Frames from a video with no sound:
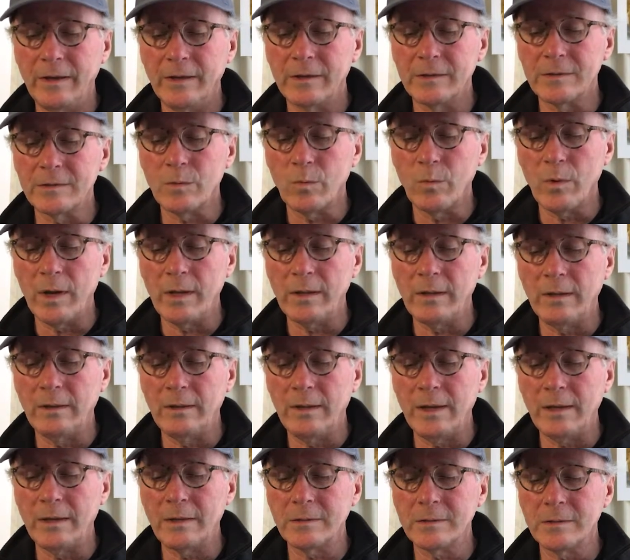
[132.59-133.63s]
is the way that
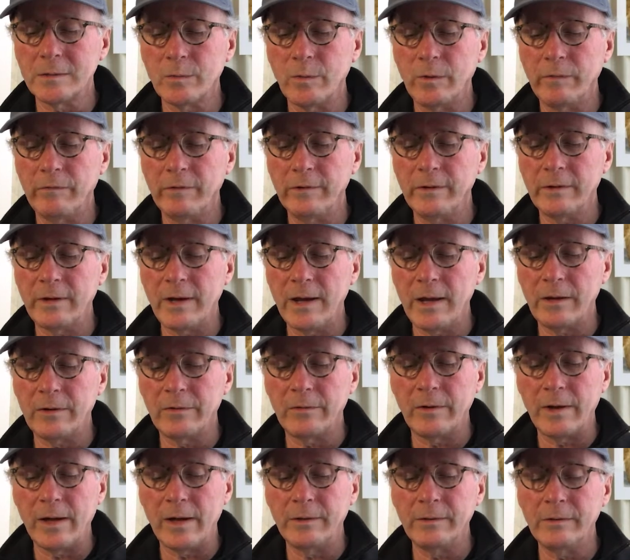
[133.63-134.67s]
they can swivel their head
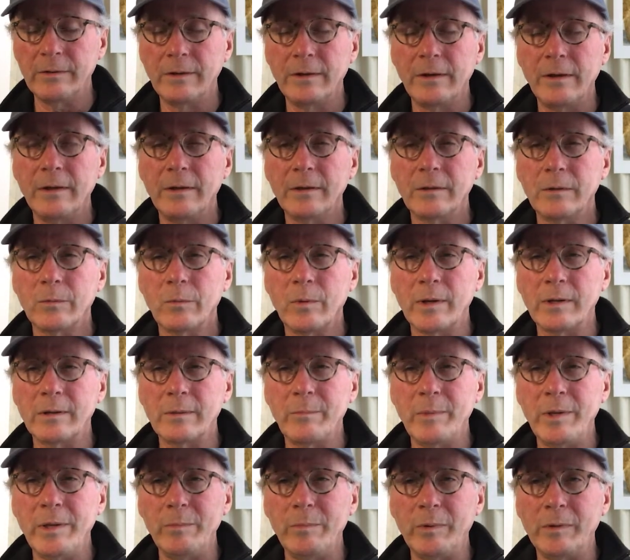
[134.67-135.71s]
around the way
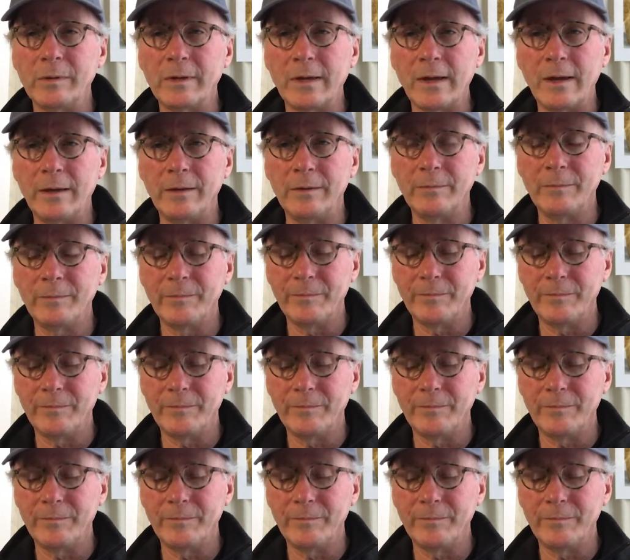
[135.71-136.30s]
that people can.